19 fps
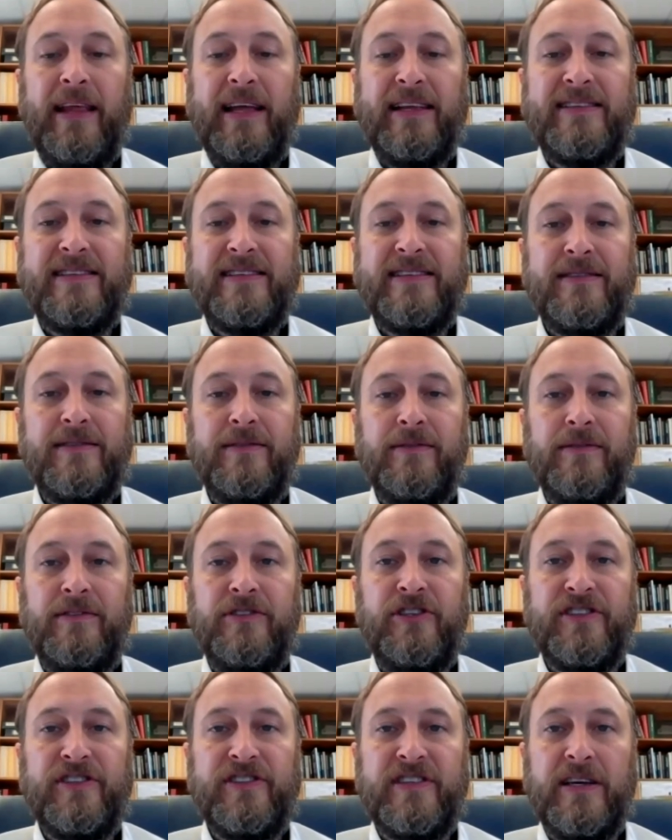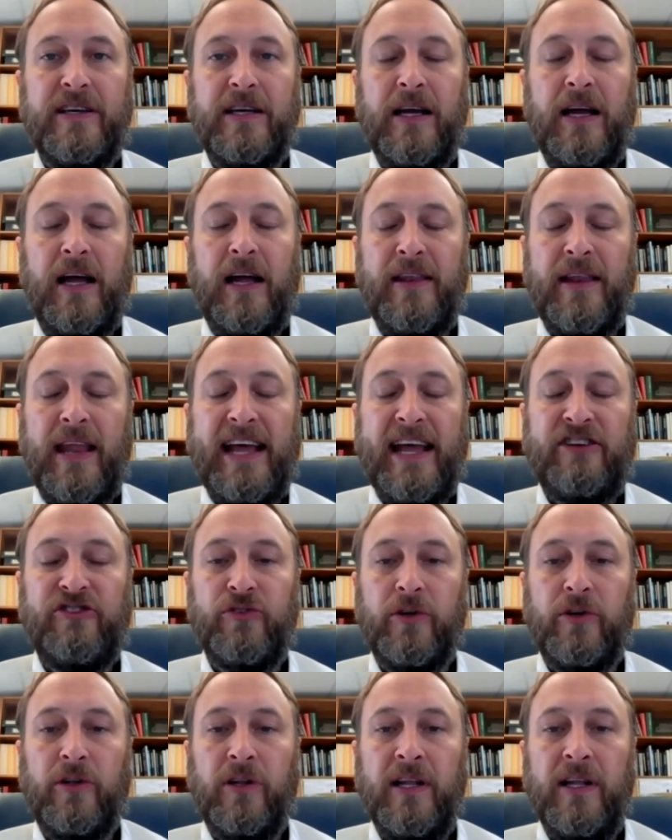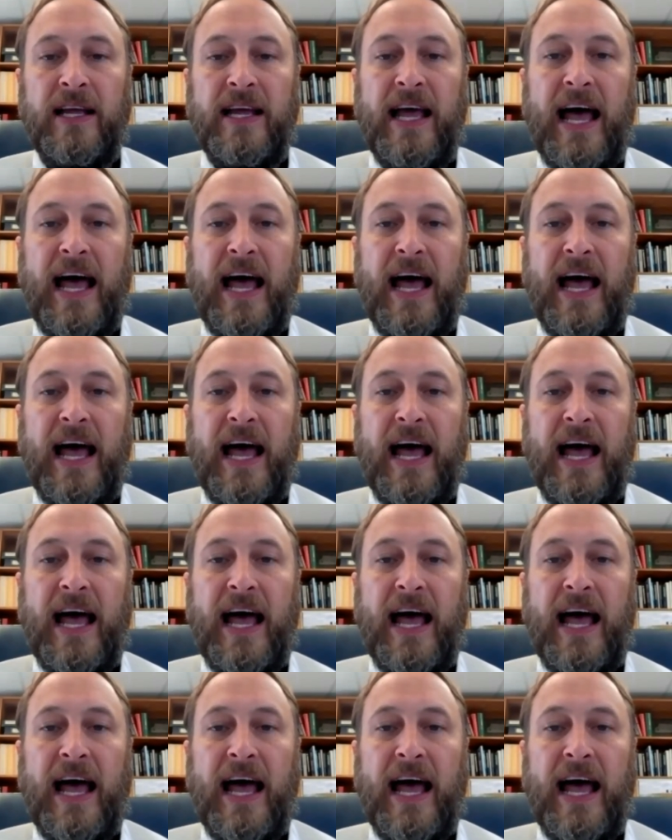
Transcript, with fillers: That's just a, a natural